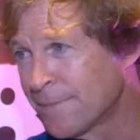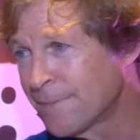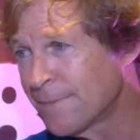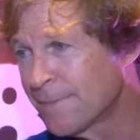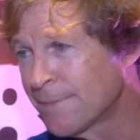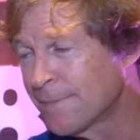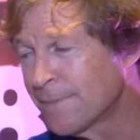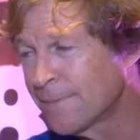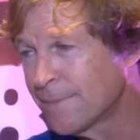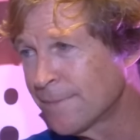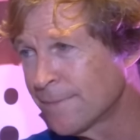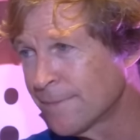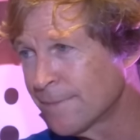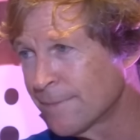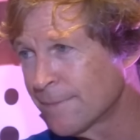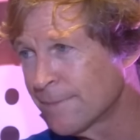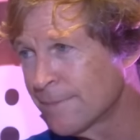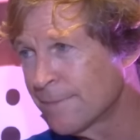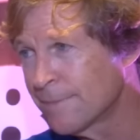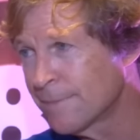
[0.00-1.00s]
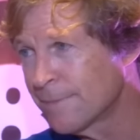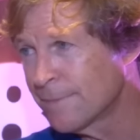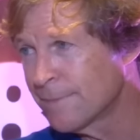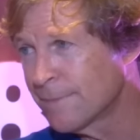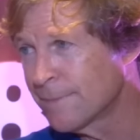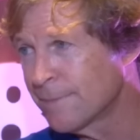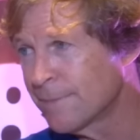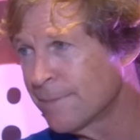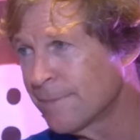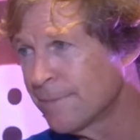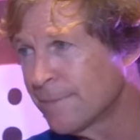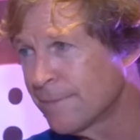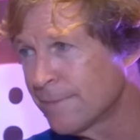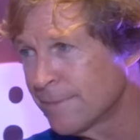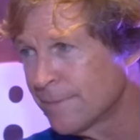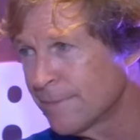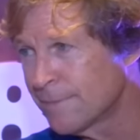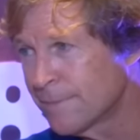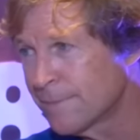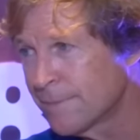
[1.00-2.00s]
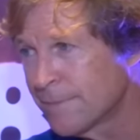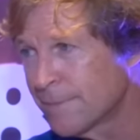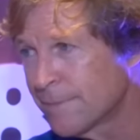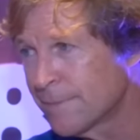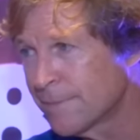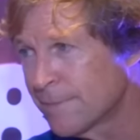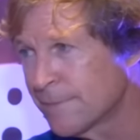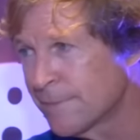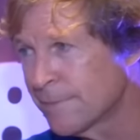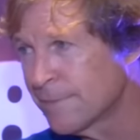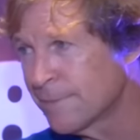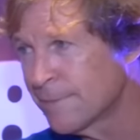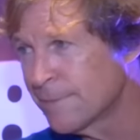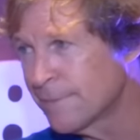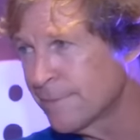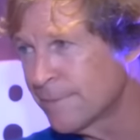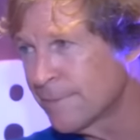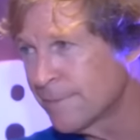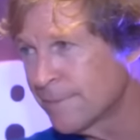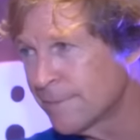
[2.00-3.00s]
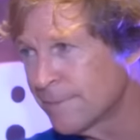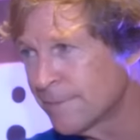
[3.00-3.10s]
(not speaking)